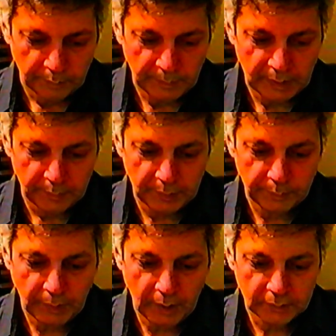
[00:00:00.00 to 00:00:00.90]
may be
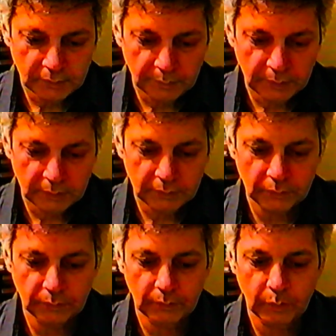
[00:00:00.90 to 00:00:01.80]
possible
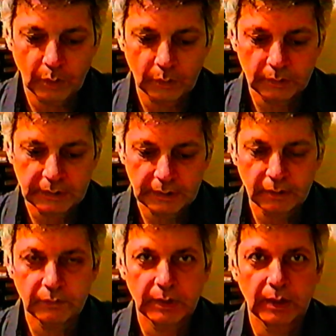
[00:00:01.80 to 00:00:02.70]
to quote
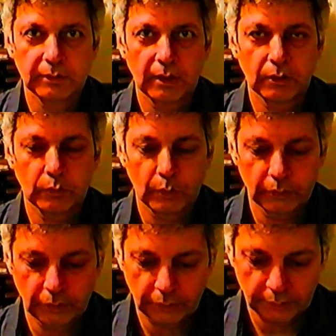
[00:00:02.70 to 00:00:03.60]
civilize
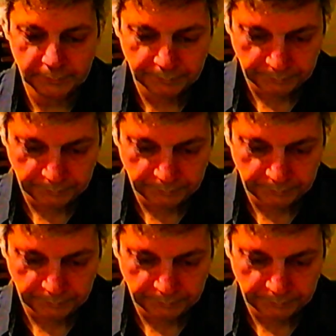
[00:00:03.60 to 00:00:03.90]
unquote her